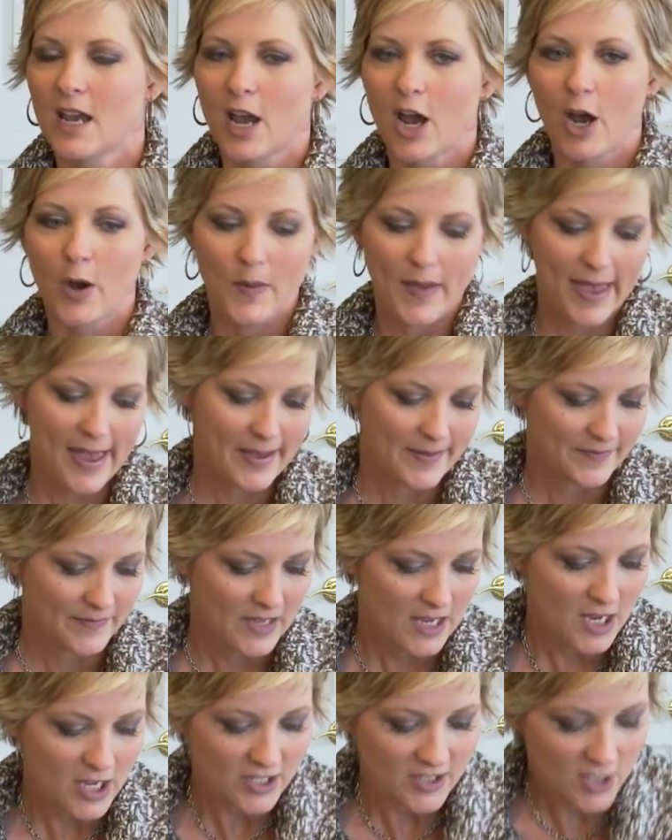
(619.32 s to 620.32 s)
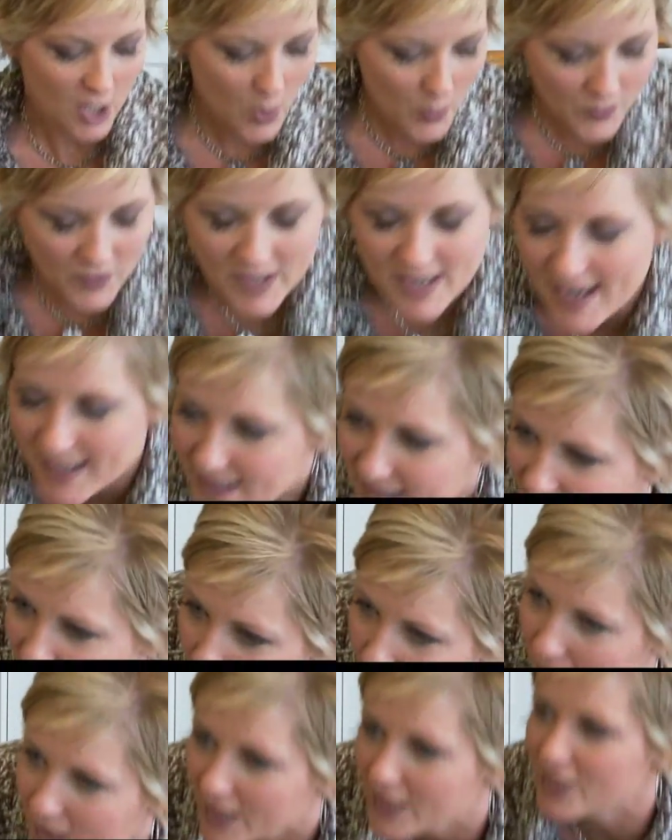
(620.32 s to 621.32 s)
Okay, so the next thing
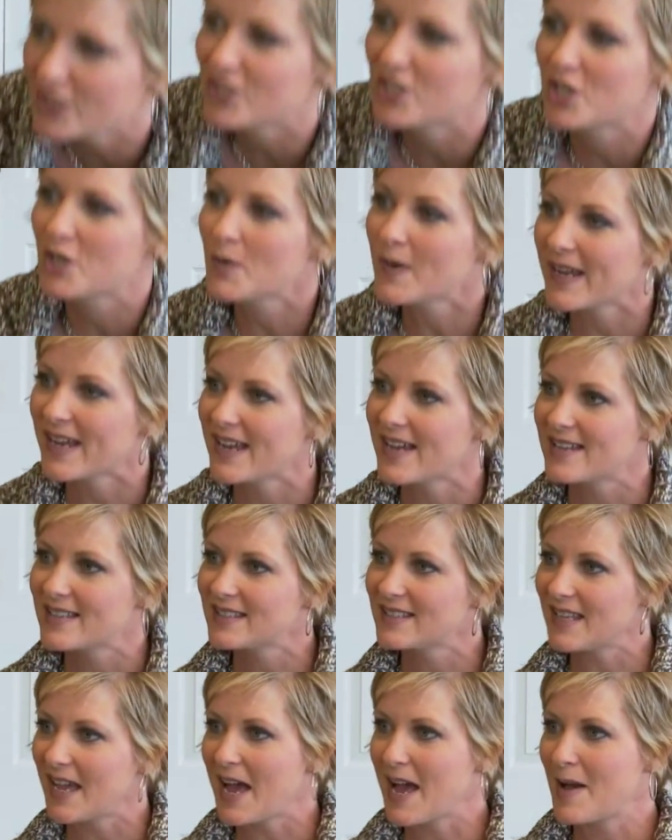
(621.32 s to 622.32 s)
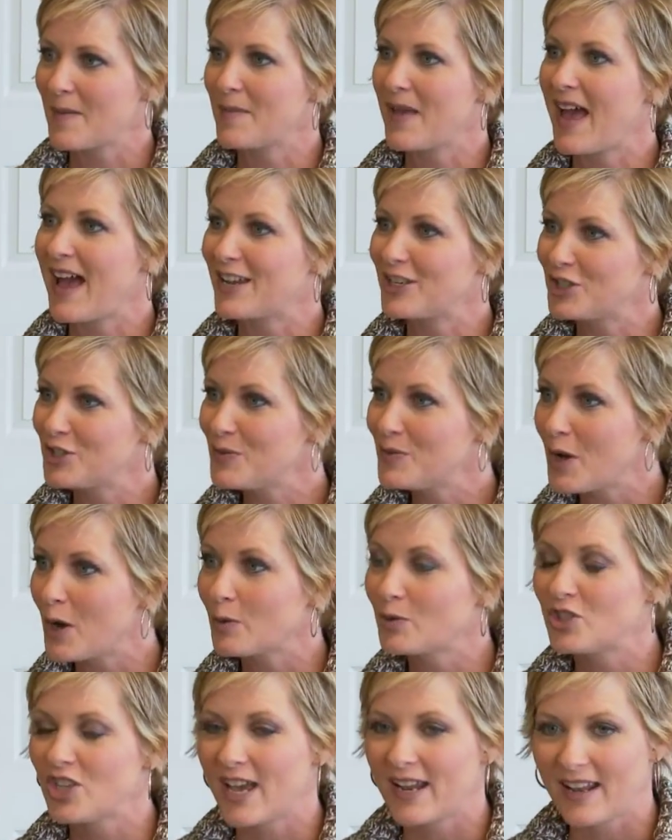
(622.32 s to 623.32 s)
we're going to do is, as you
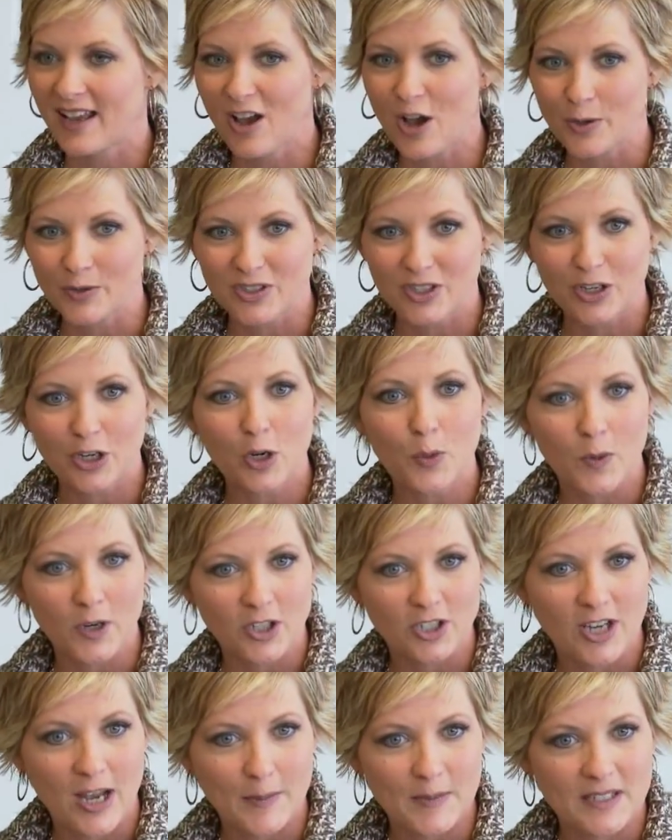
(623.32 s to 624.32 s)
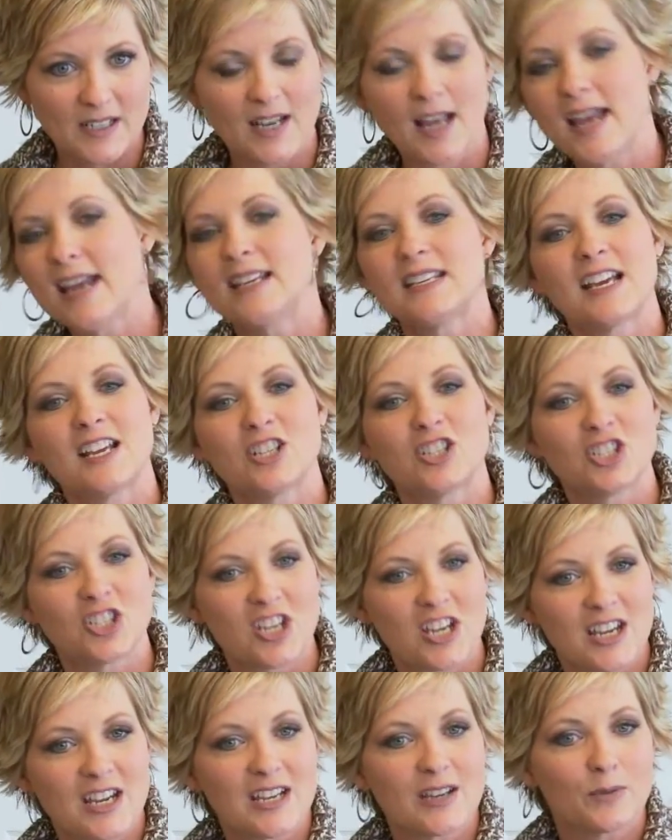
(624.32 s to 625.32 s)
know, Jenna hosted her workshop tonight, and
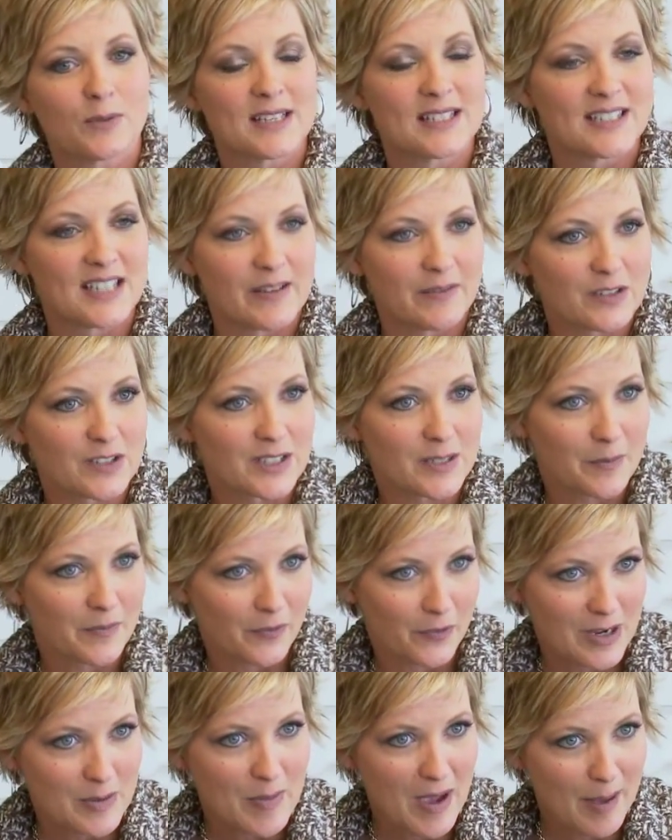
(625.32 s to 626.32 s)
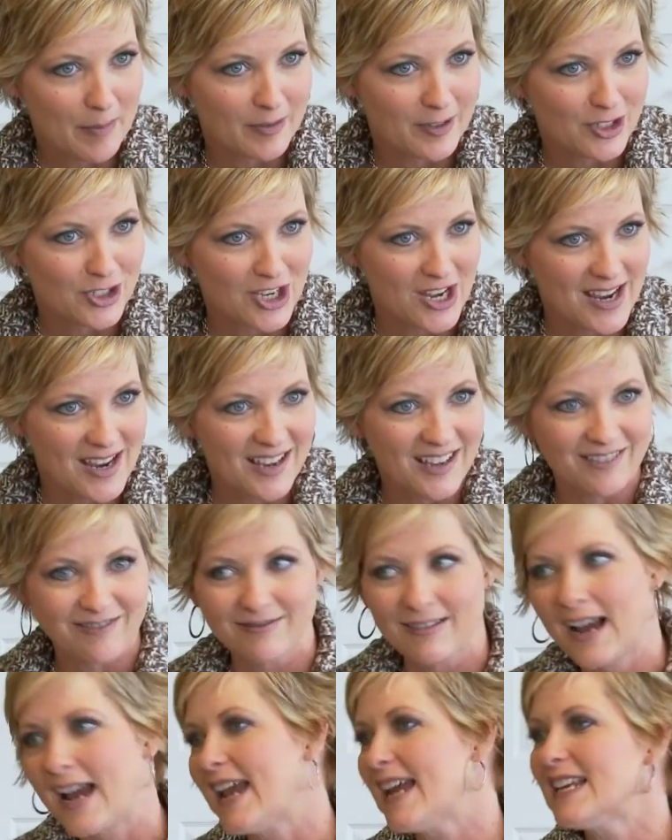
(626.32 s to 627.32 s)
she received some free publishing,
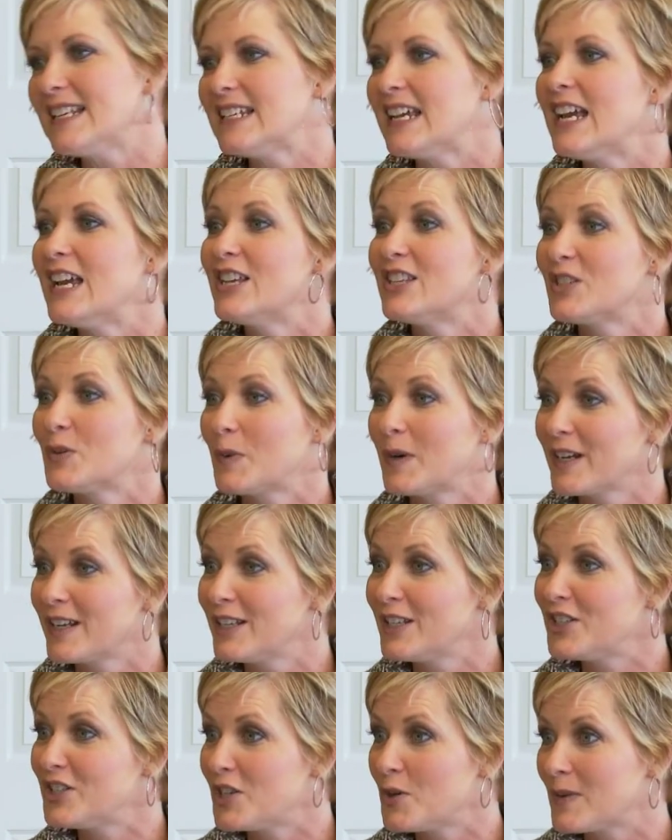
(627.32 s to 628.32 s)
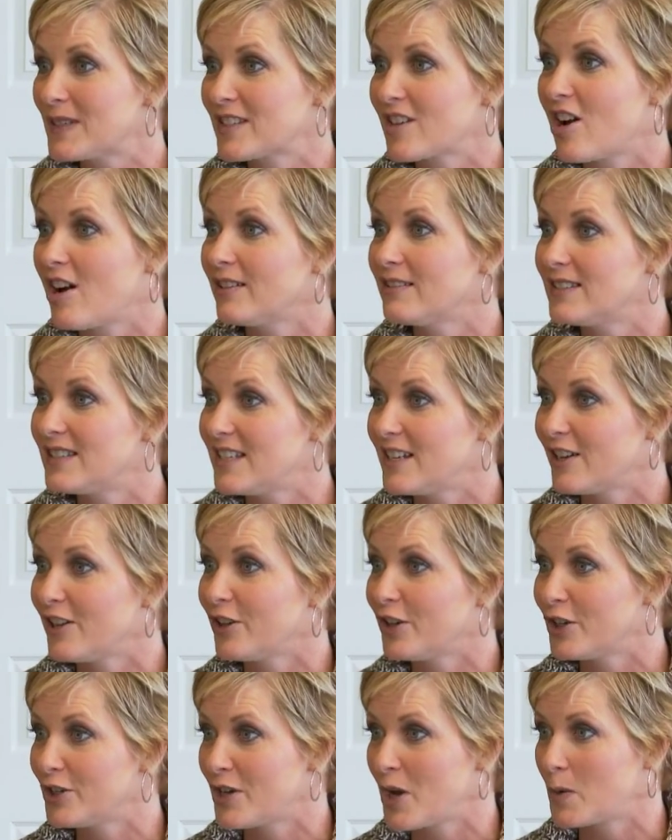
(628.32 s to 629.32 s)
right? So we're going to do what's called
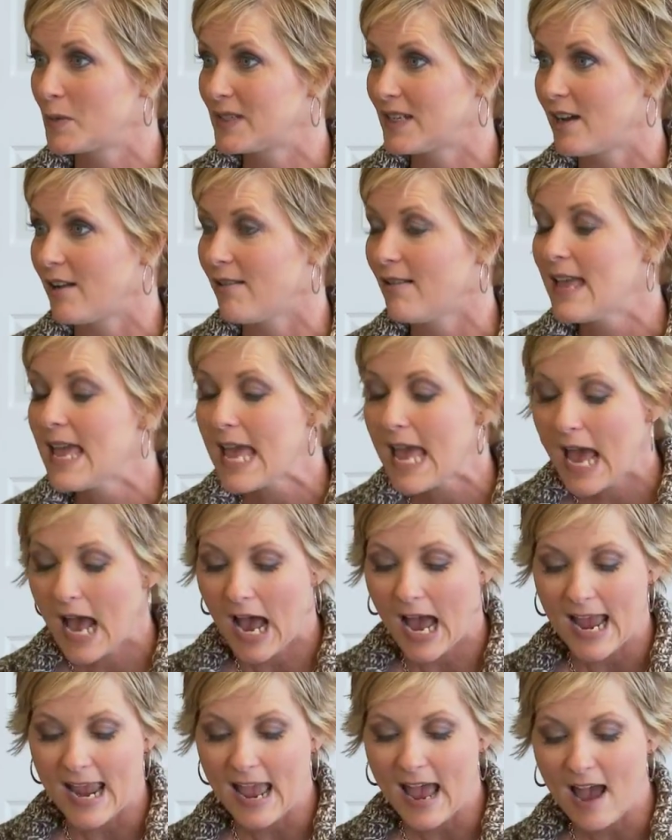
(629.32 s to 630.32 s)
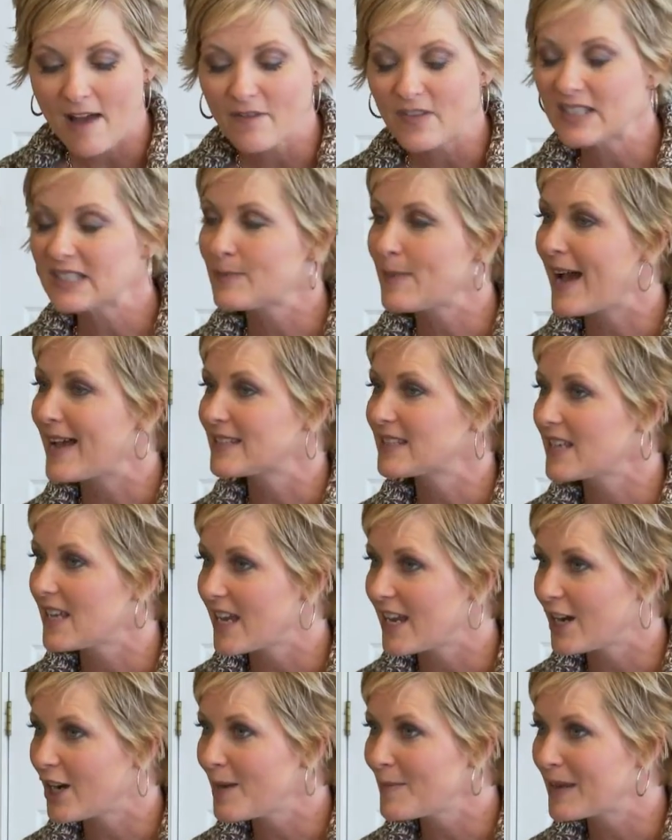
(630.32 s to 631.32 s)
Deal or No Deal. I have this
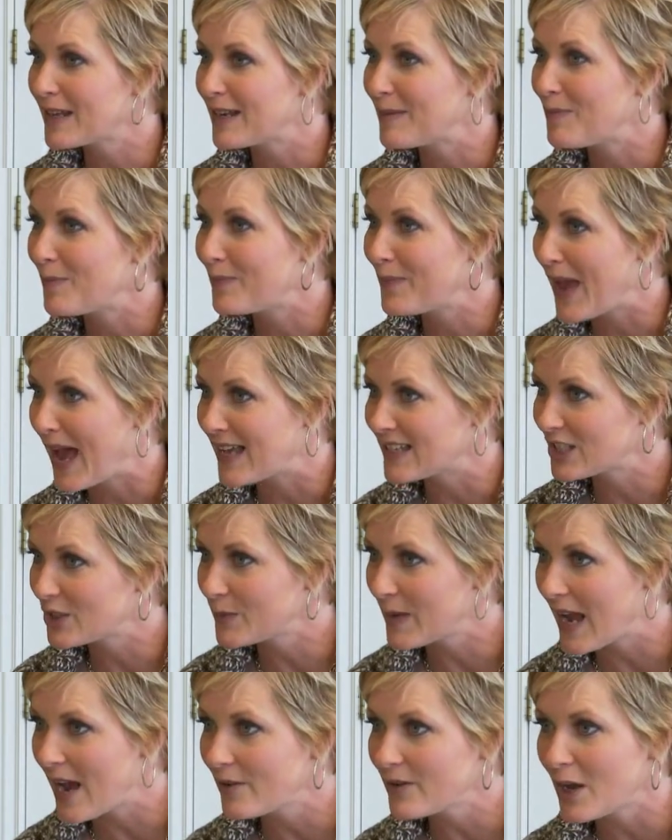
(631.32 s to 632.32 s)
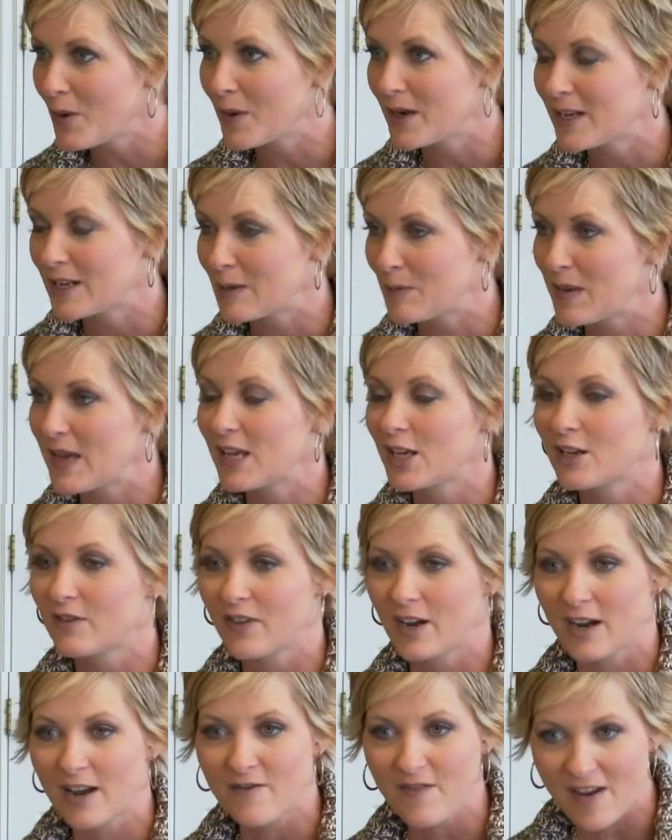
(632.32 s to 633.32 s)
basket here I'm going to pass around. I want you to pick your
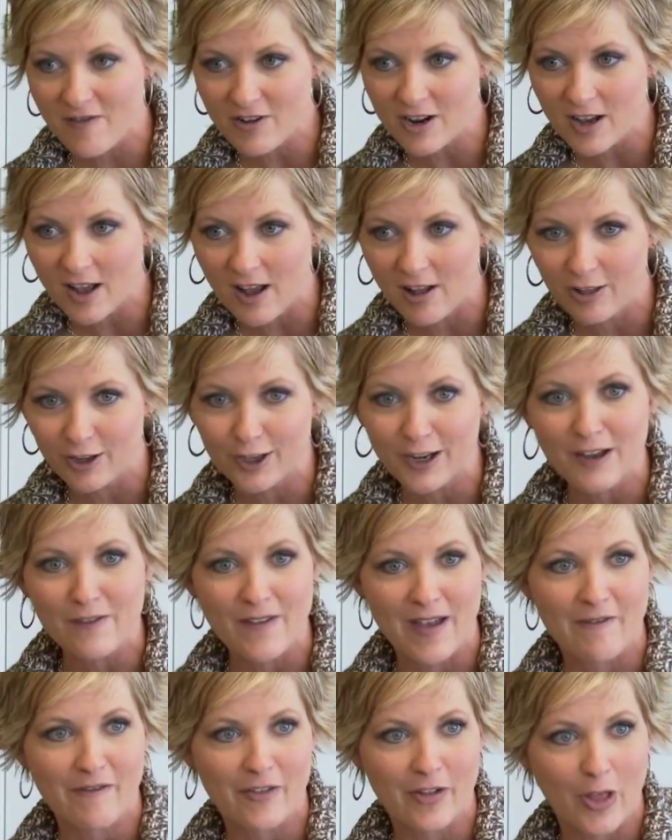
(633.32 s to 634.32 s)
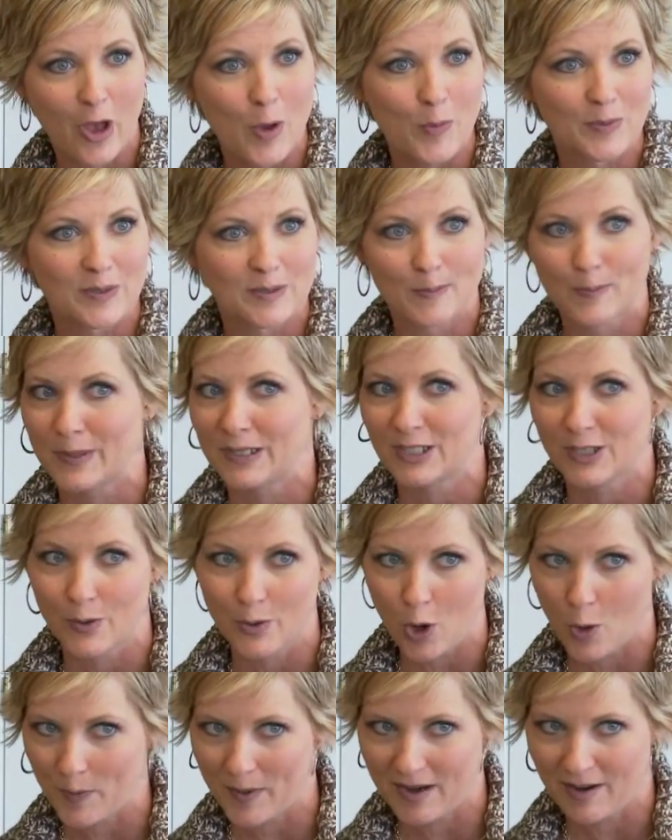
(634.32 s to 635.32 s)
very favorite color of envelope, but
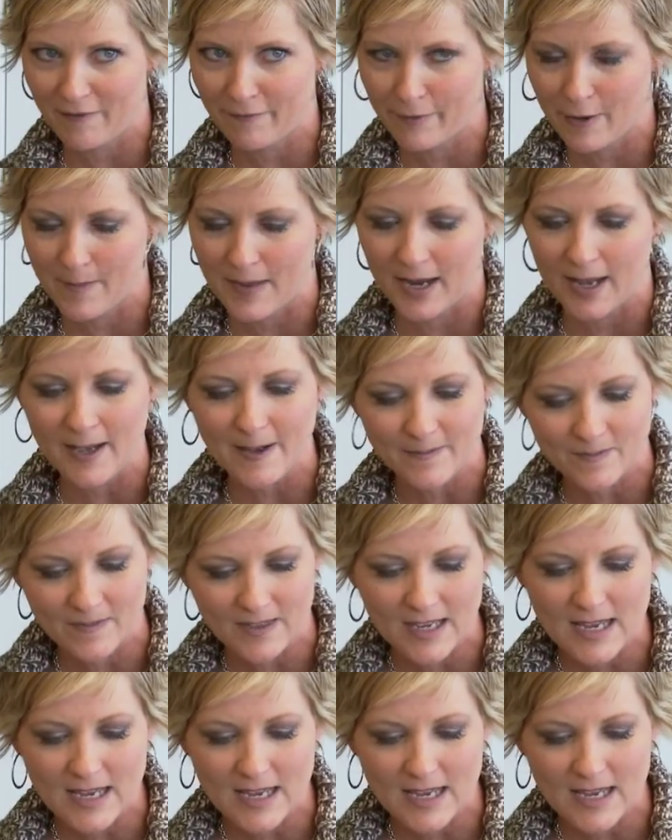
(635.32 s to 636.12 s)
don't open it for a minute.